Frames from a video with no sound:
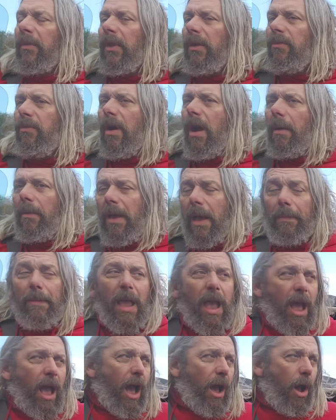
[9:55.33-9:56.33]
Right, yeah.
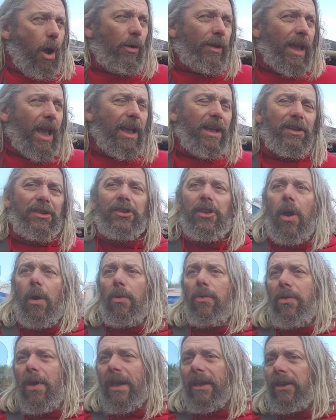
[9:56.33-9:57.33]
Okay, so
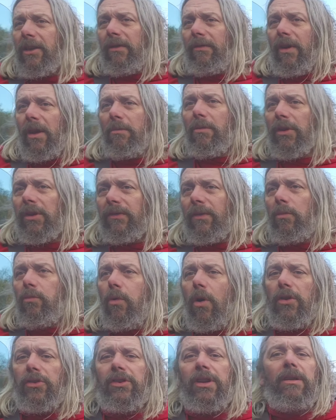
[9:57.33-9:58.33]
thank you very much for
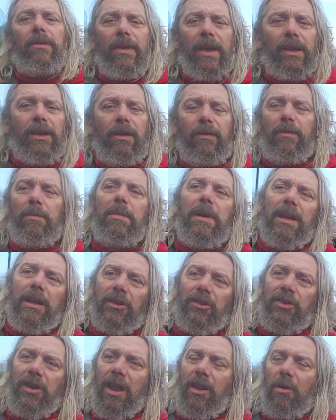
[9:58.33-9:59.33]
watching. Thank you for
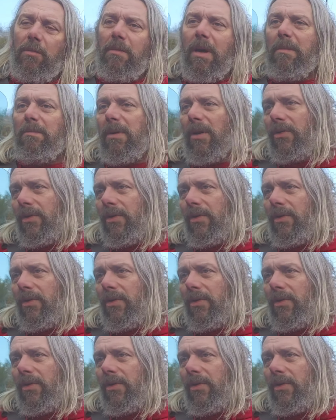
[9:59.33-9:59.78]
being a channel member.